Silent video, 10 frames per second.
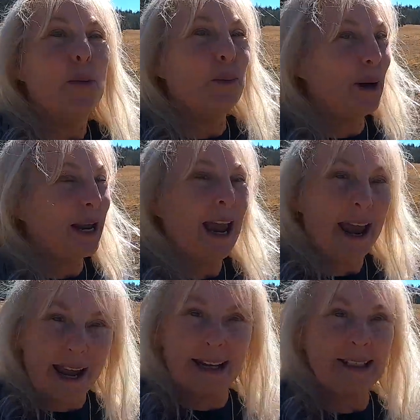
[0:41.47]
but
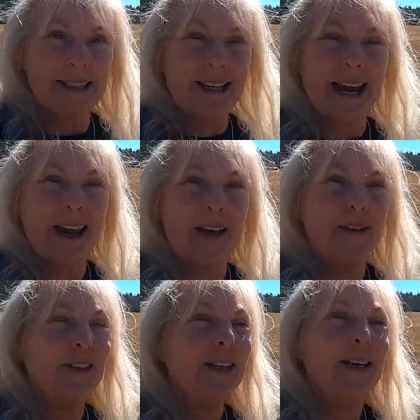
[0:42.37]
hands
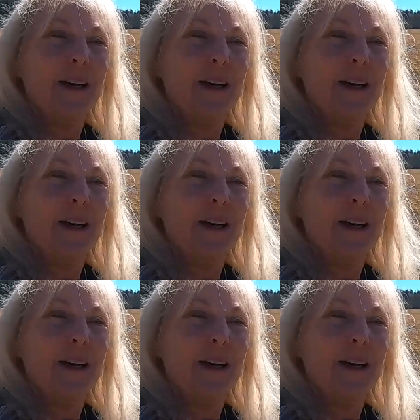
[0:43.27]
down,